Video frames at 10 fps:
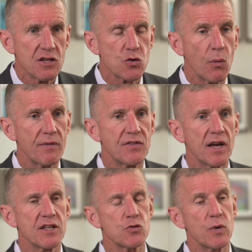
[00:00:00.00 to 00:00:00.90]
So what we've
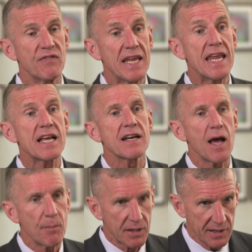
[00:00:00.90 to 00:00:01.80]
done is we've
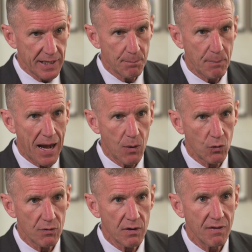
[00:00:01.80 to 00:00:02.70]
economically
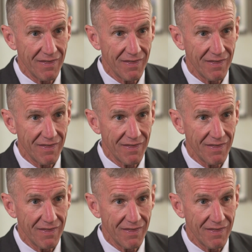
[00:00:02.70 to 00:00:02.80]
empowered